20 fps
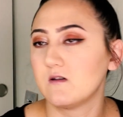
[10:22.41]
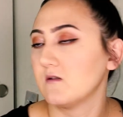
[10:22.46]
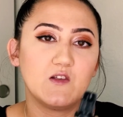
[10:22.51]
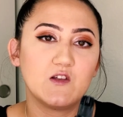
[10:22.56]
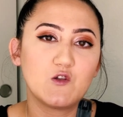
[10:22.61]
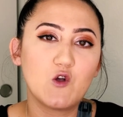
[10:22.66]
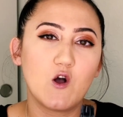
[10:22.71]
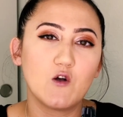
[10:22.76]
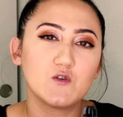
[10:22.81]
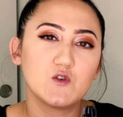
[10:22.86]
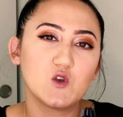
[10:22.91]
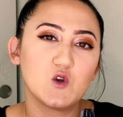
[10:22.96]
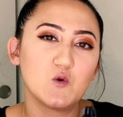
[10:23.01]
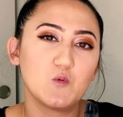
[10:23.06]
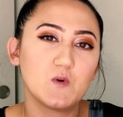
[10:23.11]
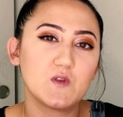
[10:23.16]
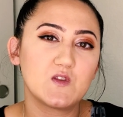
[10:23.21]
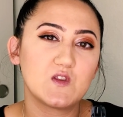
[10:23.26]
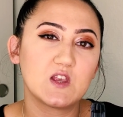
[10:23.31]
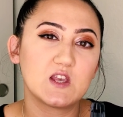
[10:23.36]
And then also
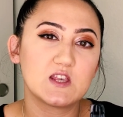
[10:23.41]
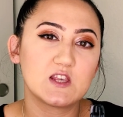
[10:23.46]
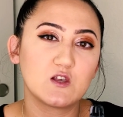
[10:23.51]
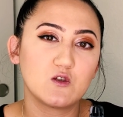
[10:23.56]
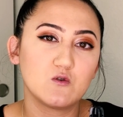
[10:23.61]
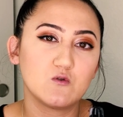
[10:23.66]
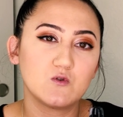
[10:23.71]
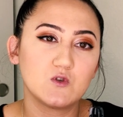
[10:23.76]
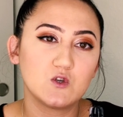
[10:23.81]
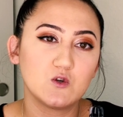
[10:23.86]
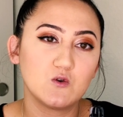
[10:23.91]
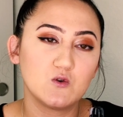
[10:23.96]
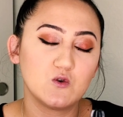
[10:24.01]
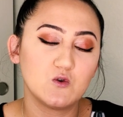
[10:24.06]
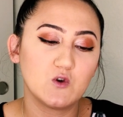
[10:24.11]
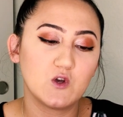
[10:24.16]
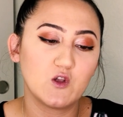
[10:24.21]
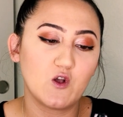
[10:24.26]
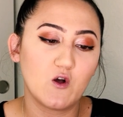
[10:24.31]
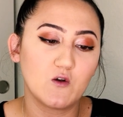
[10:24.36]
with this glue too,
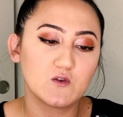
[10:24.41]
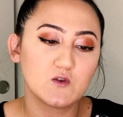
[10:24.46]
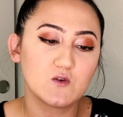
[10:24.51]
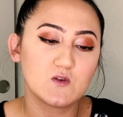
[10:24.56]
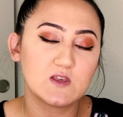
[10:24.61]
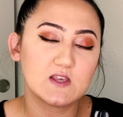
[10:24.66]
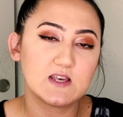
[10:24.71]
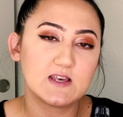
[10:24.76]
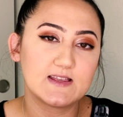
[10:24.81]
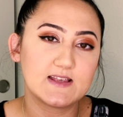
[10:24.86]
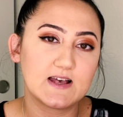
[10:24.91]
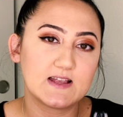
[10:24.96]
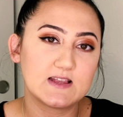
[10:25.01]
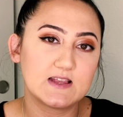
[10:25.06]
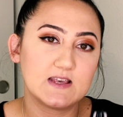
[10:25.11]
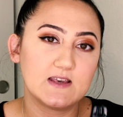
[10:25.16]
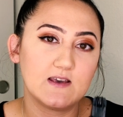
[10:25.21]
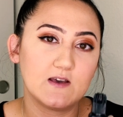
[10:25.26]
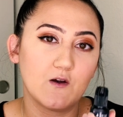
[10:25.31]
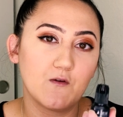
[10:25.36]
you can also see that
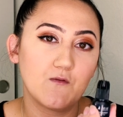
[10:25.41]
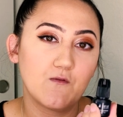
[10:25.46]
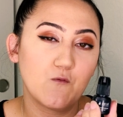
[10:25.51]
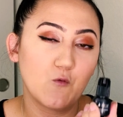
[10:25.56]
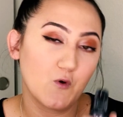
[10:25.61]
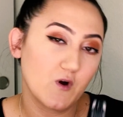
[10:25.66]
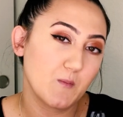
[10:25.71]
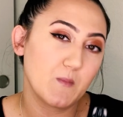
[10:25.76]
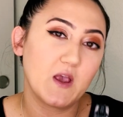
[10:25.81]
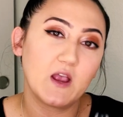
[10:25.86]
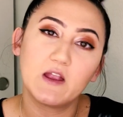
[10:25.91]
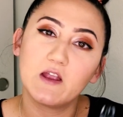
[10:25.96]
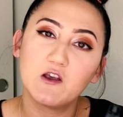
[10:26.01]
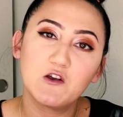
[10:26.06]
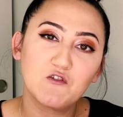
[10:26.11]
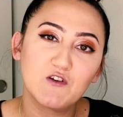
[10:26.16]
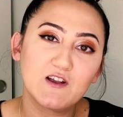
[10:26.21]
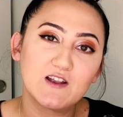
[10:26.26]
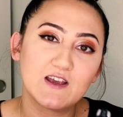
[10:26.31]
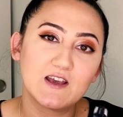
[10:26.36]
the 4 main
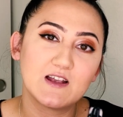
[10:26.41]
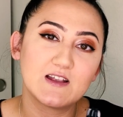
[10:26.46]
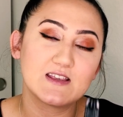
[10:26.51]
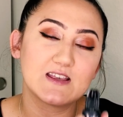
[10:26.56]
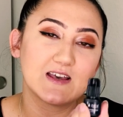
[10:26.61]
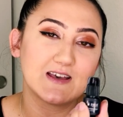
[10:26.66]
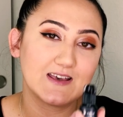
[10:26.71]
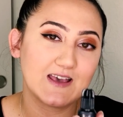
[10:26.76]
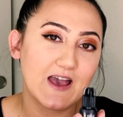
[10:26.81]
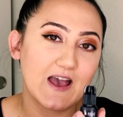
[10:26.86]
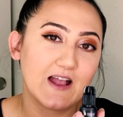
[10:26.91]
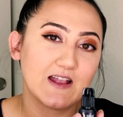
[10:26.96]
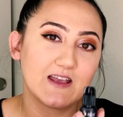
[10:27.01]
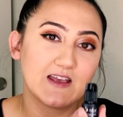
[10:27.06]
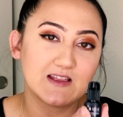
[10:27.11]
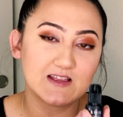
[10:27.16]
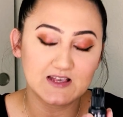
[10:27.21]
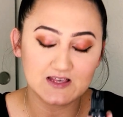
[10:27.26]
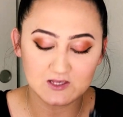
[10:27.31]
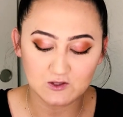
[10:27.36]
ingredients, again,
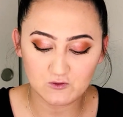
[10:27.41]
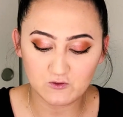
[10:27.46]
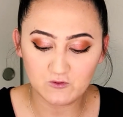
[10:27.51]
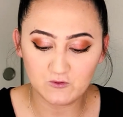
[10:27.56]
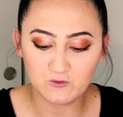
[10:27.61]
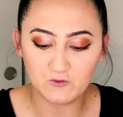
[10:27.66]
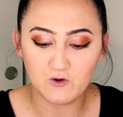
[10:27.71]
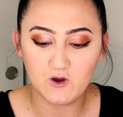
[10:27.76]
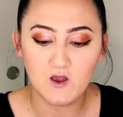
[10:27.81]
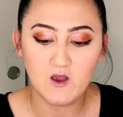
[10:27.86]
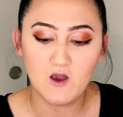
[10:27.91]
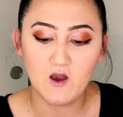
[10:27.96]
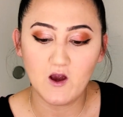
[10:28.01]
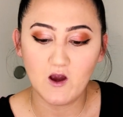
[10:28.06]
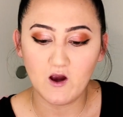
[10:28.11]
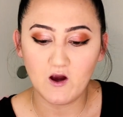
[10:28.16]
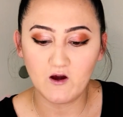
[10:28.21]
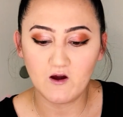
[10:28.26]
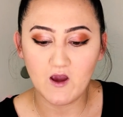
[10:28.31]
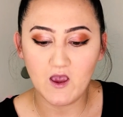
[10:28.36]
in this glue
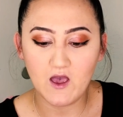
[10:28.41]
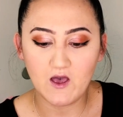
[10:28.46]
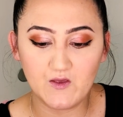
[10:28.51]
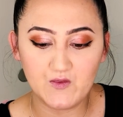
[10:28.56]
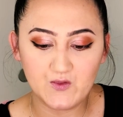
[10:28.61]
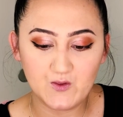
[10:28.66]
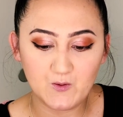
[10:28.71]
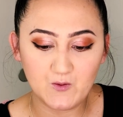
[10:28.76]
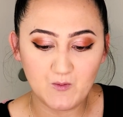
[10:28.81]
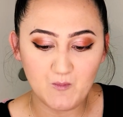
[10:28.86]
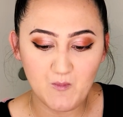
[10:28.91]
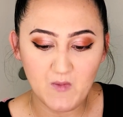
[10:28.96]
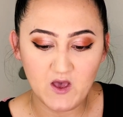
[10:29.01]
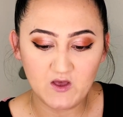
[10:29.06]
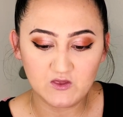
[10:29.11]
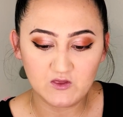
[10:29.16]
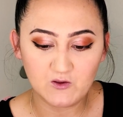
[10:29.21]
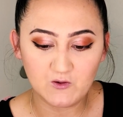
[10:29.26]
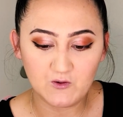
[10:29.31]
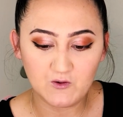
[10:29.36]
are ethyl,
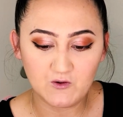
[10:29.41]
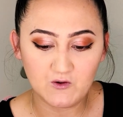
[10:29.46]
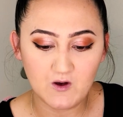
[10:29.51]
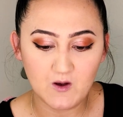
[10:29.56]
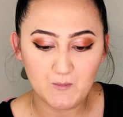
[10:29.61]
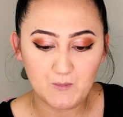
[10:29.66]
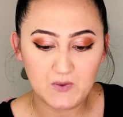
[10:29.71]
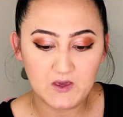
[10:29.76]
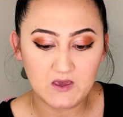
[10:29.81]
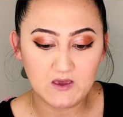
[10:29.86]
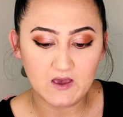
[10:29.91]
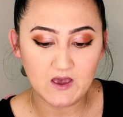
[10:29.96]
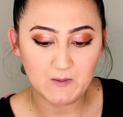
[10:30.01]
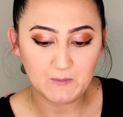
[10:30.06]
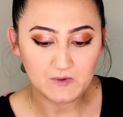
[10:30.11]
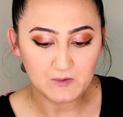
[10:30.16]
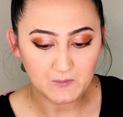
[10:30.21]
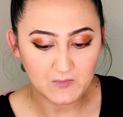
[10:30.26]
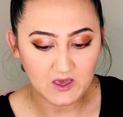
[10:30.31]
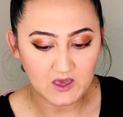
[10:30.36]
methyl,
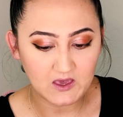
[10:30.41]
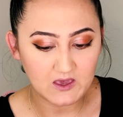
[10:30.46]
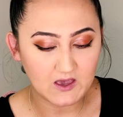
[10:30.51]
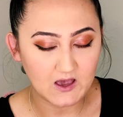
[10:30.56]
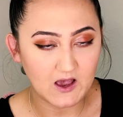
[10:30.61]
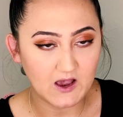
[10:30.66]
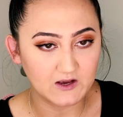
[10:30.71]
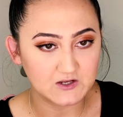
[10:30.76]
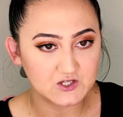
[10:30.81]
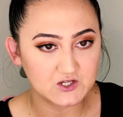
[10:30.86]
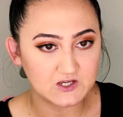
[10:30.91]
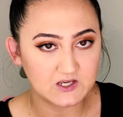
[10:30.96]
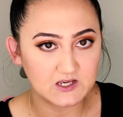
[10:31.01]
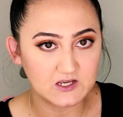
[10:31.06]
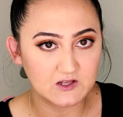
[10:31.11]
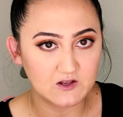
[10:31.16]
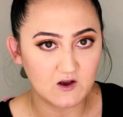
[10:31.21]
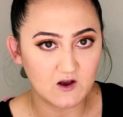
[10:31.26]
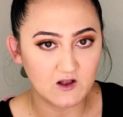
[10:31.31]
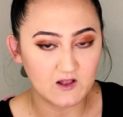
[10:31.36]
PMMA,
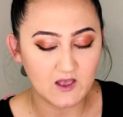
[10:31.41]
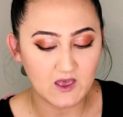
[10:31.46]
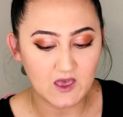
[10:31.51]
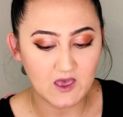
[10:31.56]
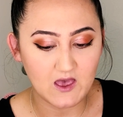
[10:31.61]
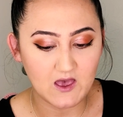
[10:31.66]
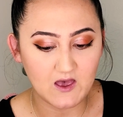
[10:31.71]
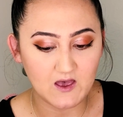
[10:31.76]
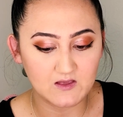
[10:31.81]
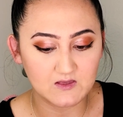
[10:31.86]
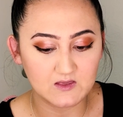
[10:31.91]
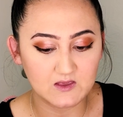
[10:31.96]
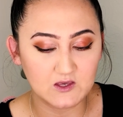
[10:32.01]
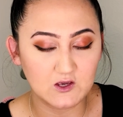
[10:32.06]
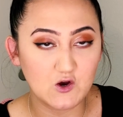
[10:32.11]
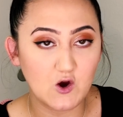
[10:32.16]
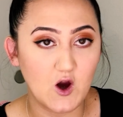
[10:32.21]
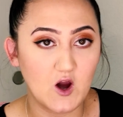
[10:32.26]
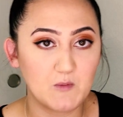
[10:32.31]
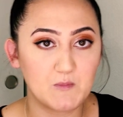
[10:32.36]
hydroquinone, and the
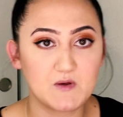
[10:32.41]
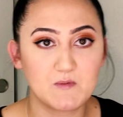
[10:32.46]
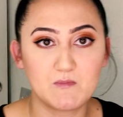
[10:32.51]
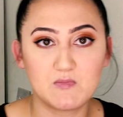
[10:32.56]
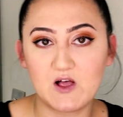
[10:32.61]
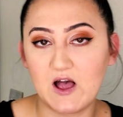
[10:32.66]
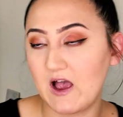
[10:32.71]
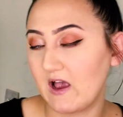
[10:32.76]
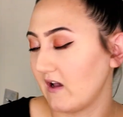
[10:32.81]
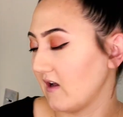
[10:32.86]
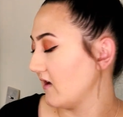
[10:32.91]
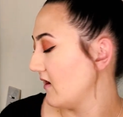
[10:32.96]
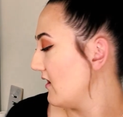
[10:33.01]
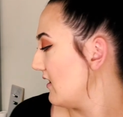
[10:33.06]
carbon black.